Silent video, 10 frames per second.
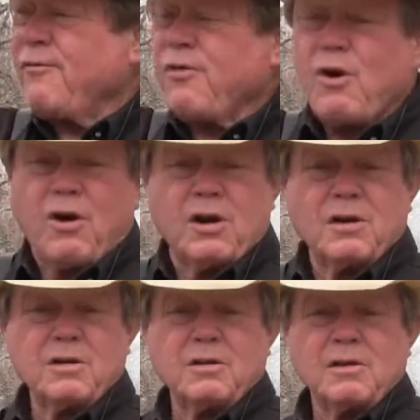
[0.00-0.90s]
far
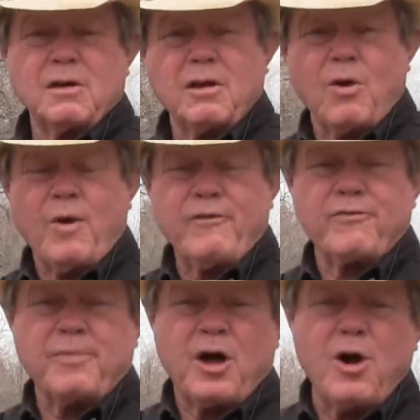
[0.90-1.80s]
away
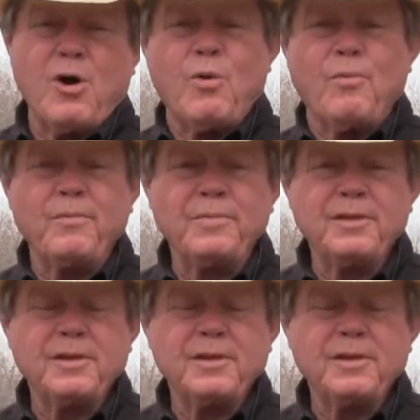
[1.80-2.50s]
from the home